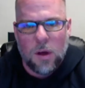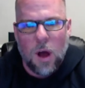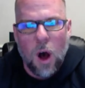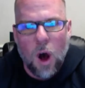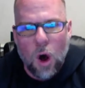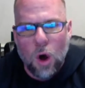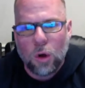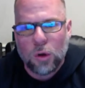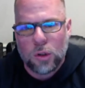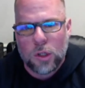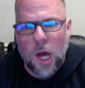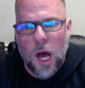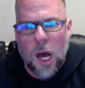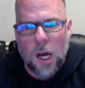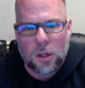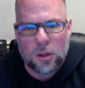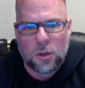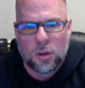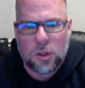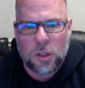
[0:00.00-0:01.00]
all
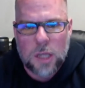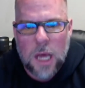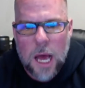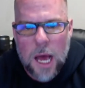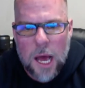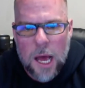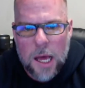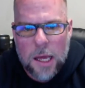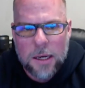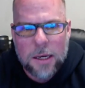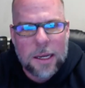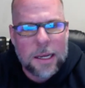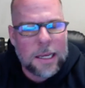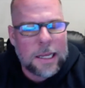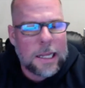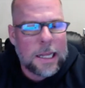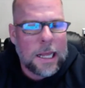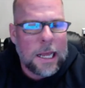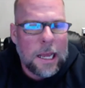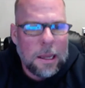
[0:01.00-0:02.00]
docs are signed,
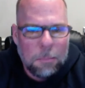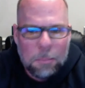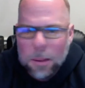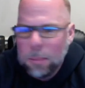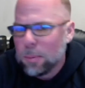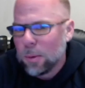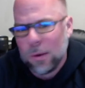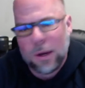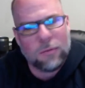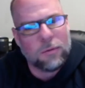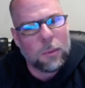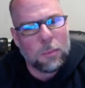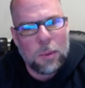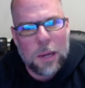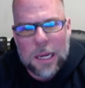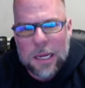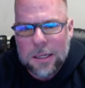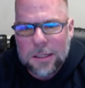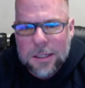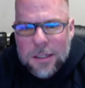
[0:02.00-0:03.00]
and people never
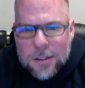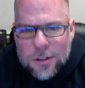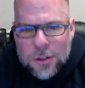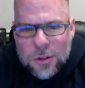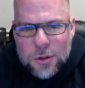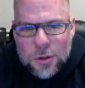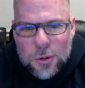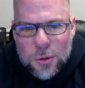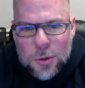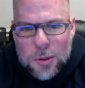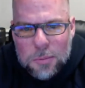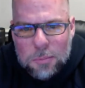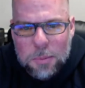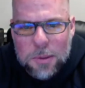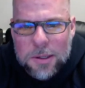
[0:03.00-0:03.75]
pay attention to it,